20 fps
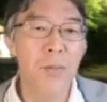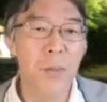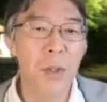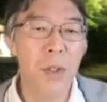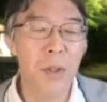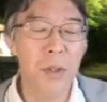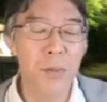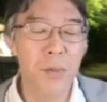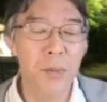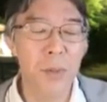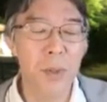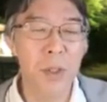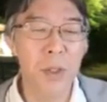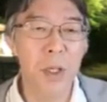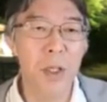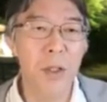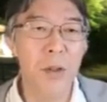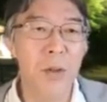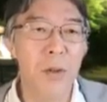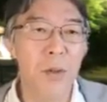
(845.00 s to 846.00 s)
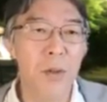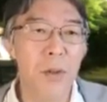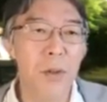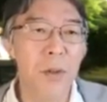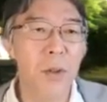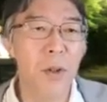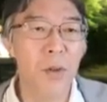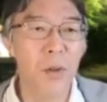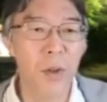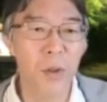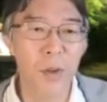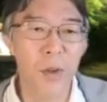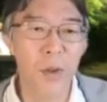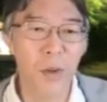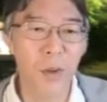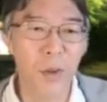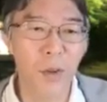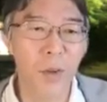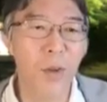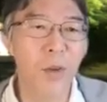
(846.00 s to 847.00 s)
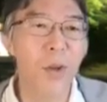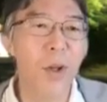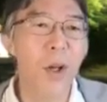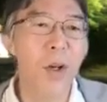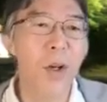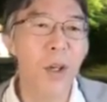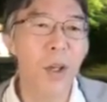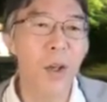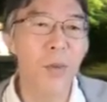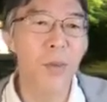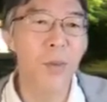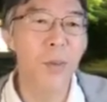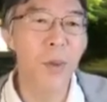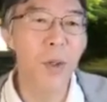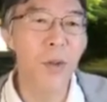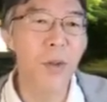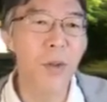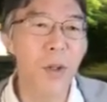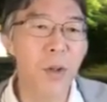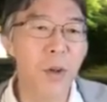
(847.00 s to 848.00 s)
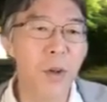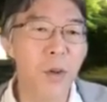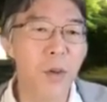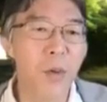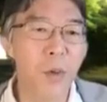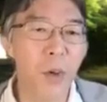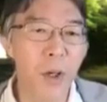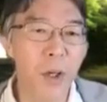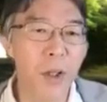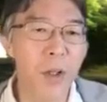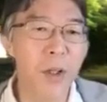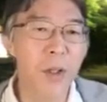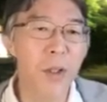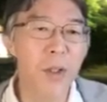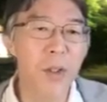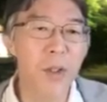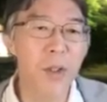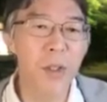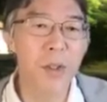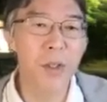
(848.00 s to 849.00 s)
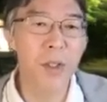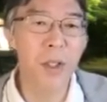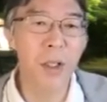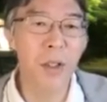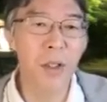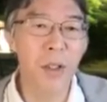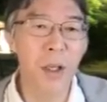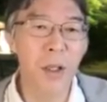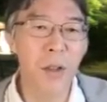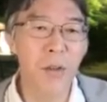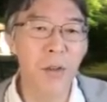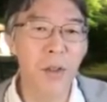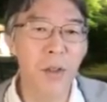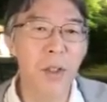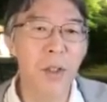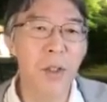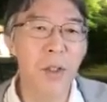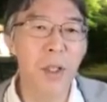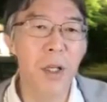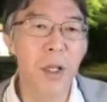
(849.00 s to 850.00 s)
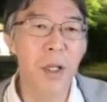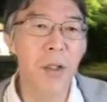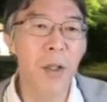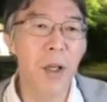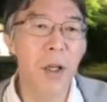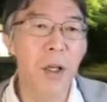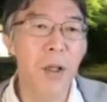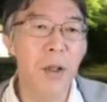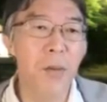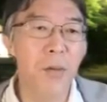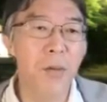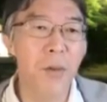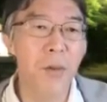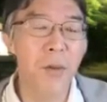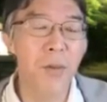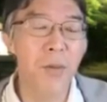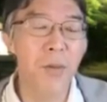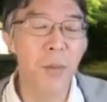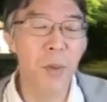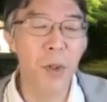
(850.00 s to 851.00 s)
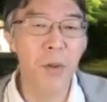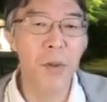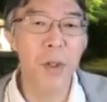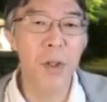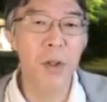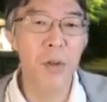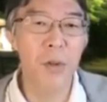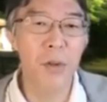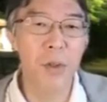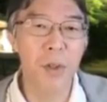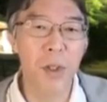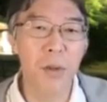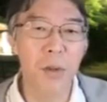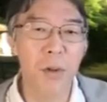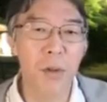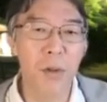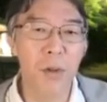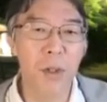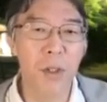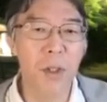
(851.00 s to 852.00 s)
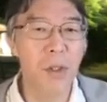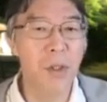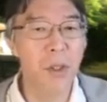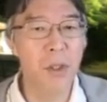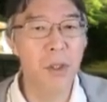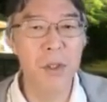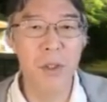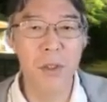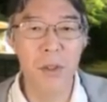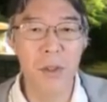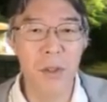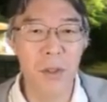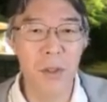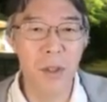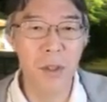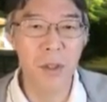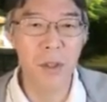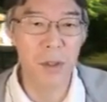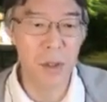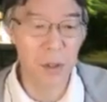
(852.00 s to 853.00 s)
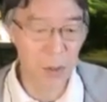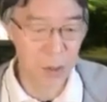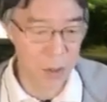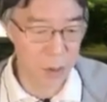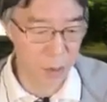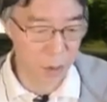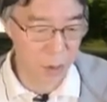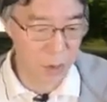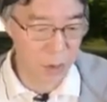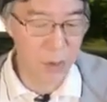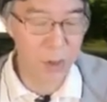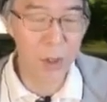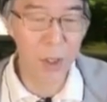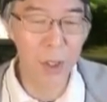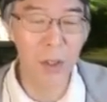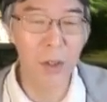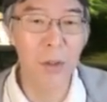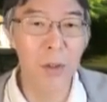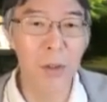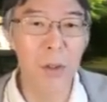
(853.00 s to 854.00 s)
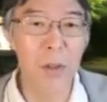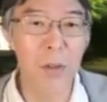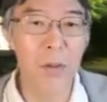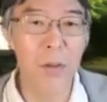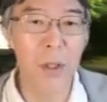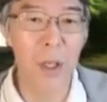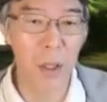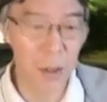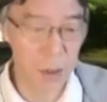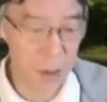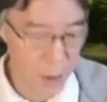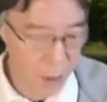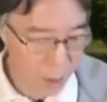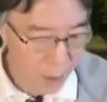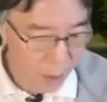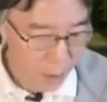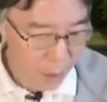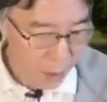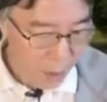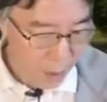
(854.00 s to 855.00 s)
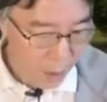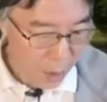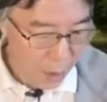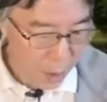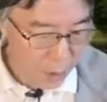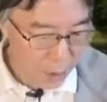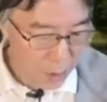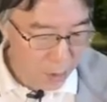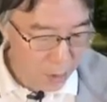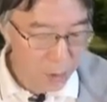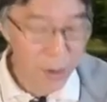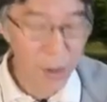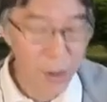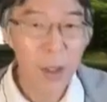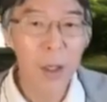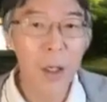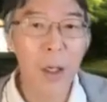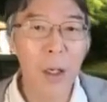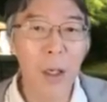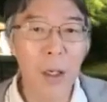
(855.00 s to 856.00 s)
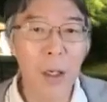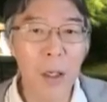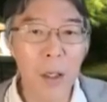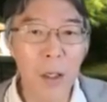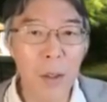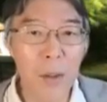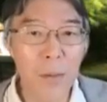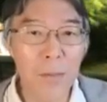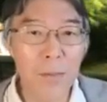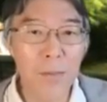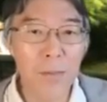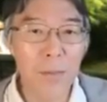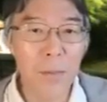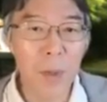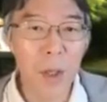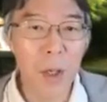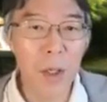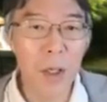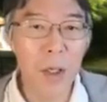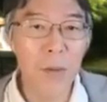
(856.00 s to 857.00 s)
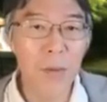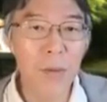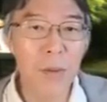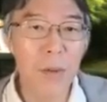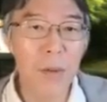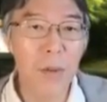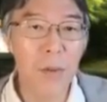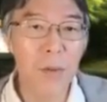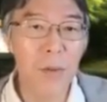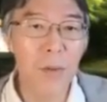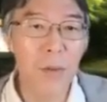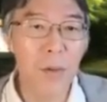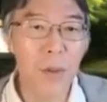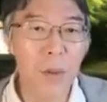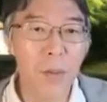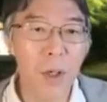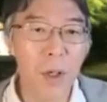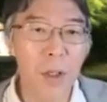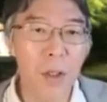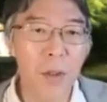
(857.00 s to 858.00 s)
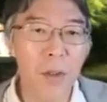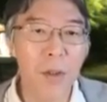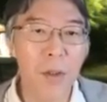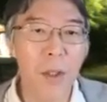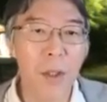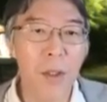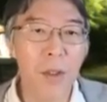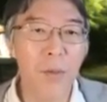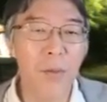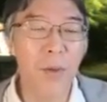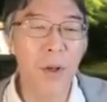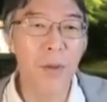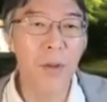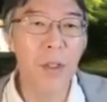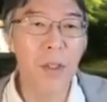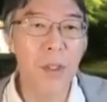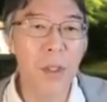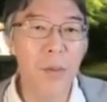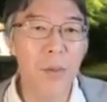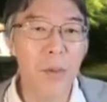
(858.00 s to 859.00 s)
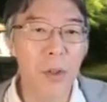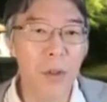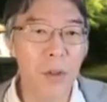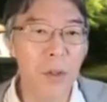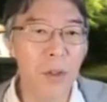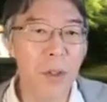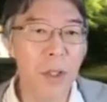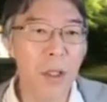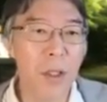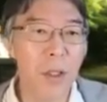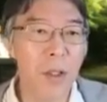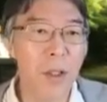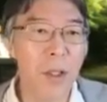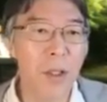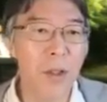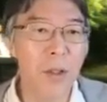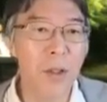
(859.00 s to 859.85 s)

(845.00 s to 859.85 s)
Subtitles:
it's psi equal, no. If mu equal 1, this is the AKLT state. If mu equals 0, this is just the 0 state. Okay, and I have to remark that very similar state that